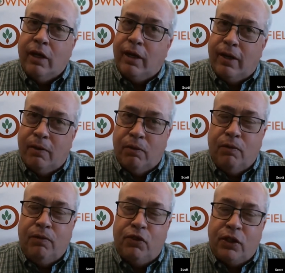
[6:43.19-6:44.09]
Uh, we,
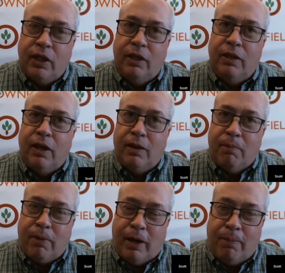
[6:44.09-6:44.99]
we've seen,
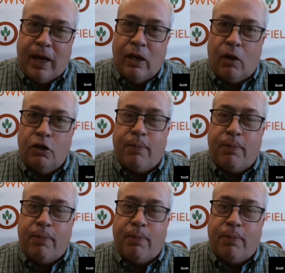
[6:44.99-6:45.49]
by, by and large,